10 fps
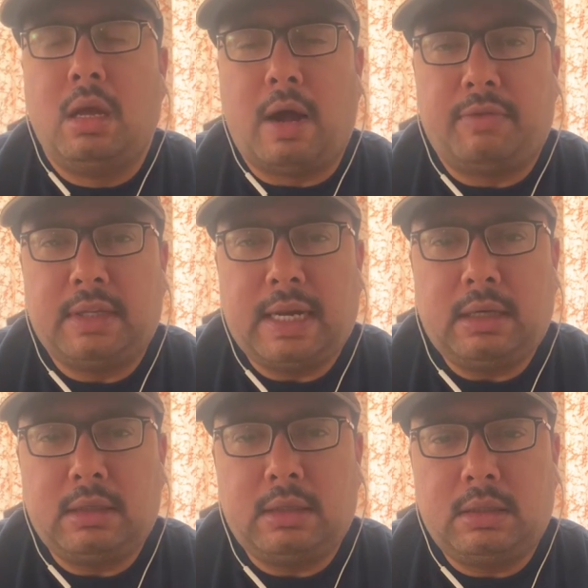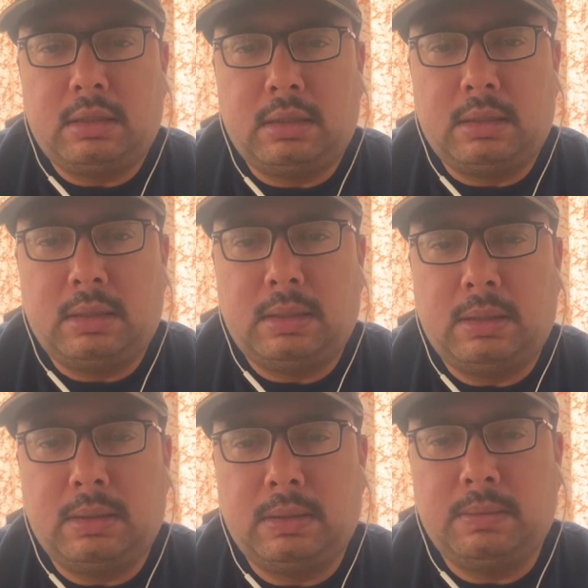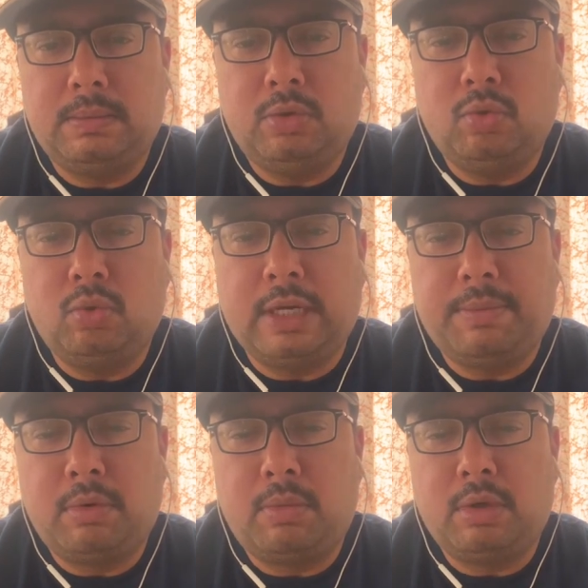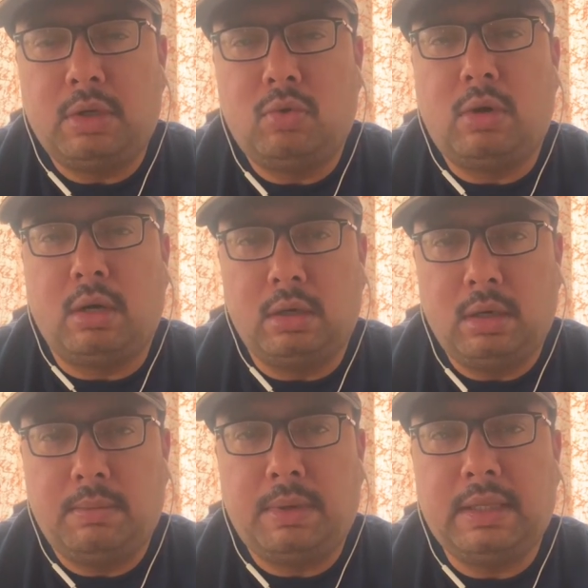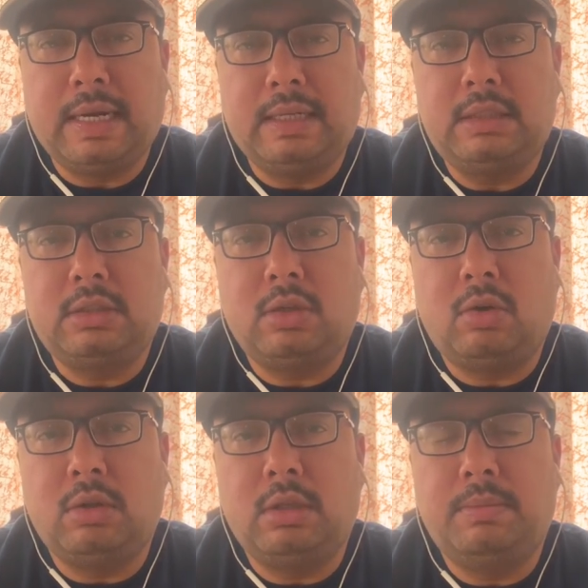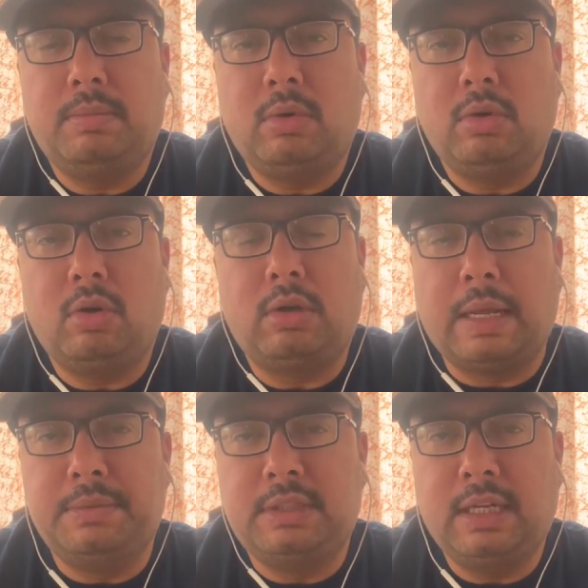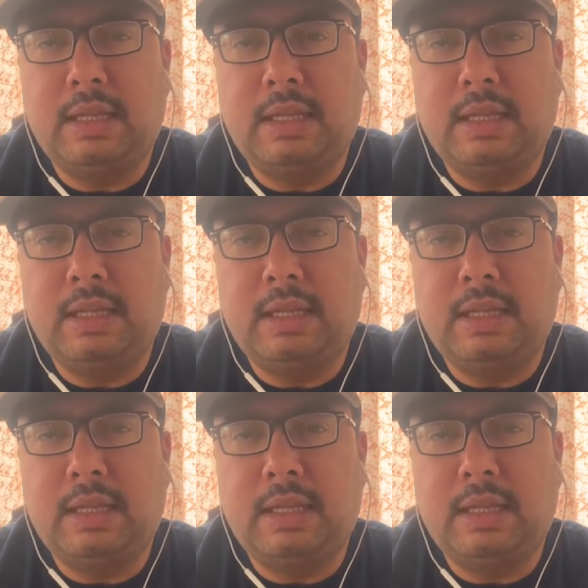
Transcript: after that you get promoted to colonel, but that is on not time scale.